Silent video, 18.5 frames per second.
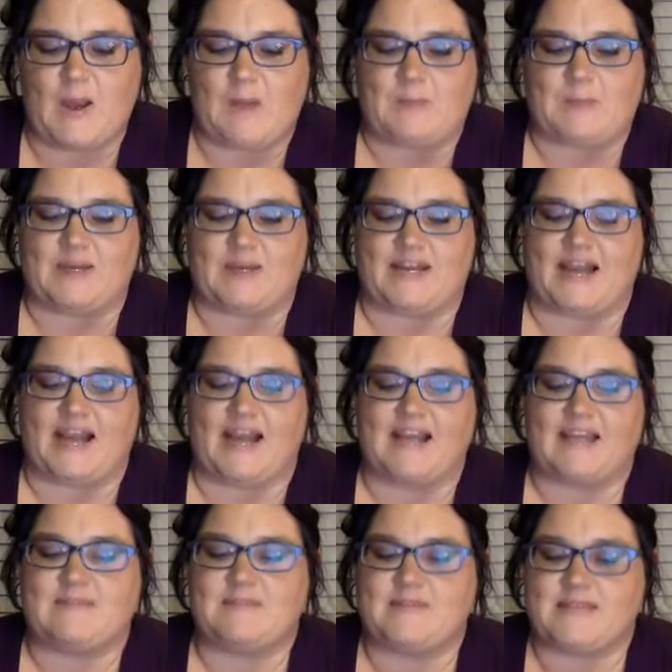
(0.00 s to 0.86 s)
But
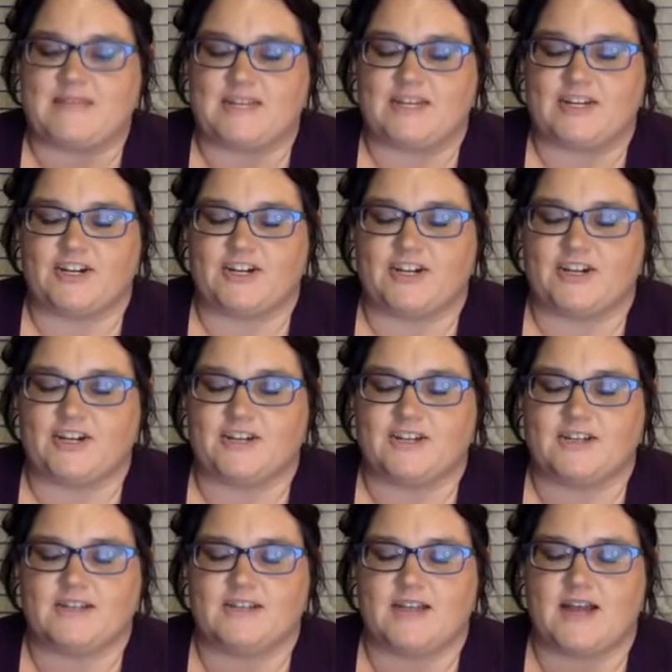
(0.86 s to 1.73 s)
I am here
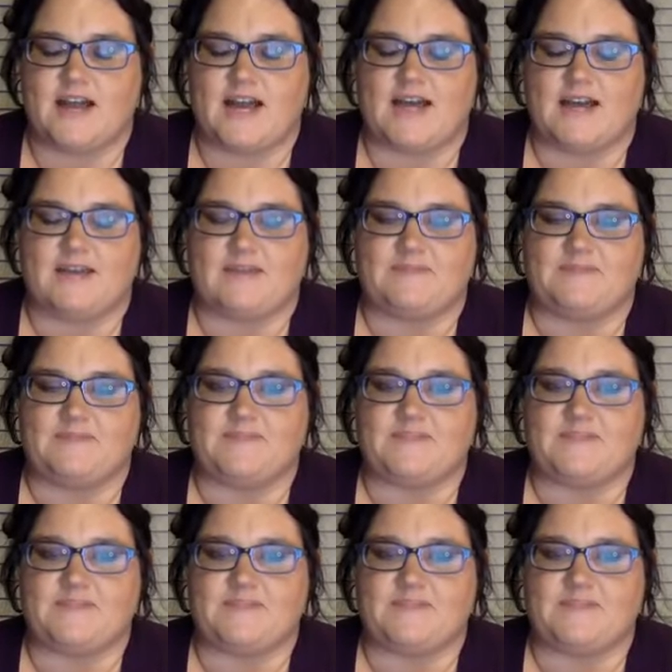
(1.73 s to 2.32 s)
um,